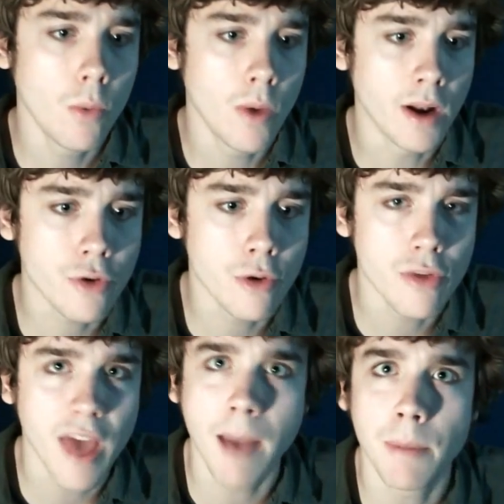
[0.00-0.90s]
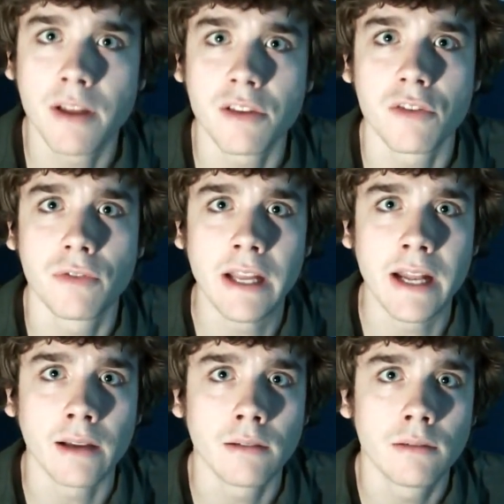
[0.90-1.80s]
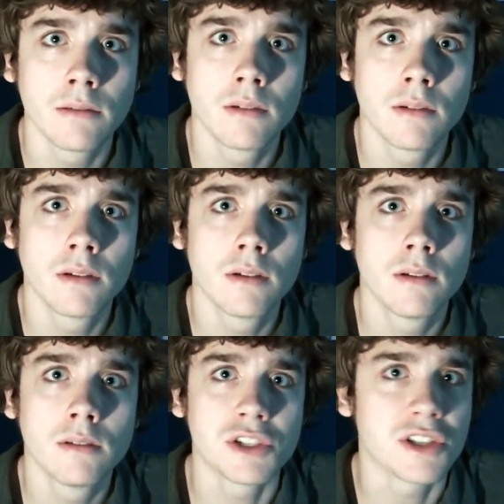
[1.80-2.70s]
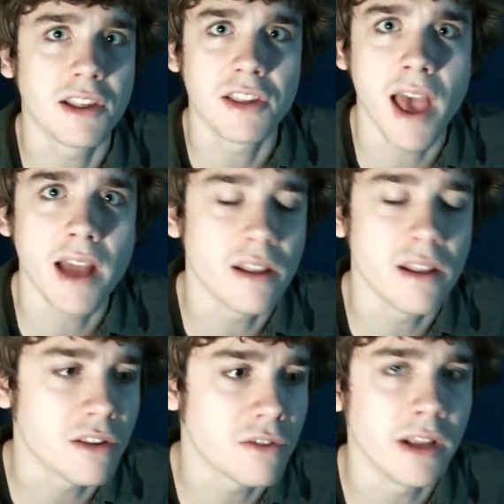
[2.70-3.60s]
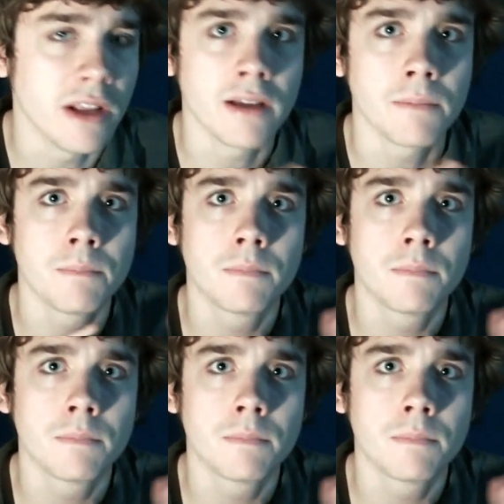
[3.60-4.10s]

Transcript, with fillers: When in truth, happiness is fleeting, just like sadness is fleeting.